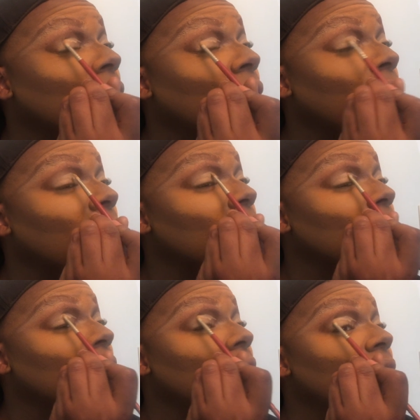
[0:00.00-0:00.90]

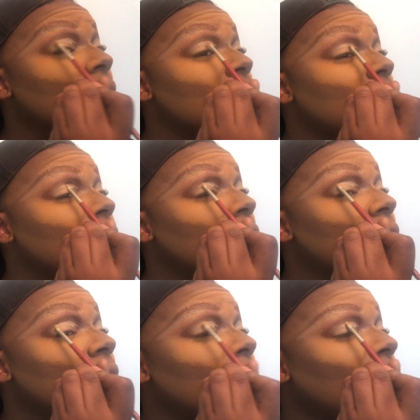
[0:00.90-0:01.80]
And this is
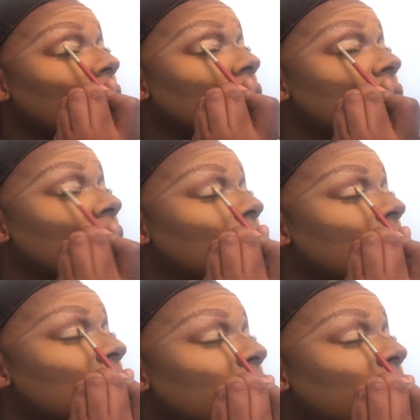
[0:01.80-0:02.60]
always like my harder side, because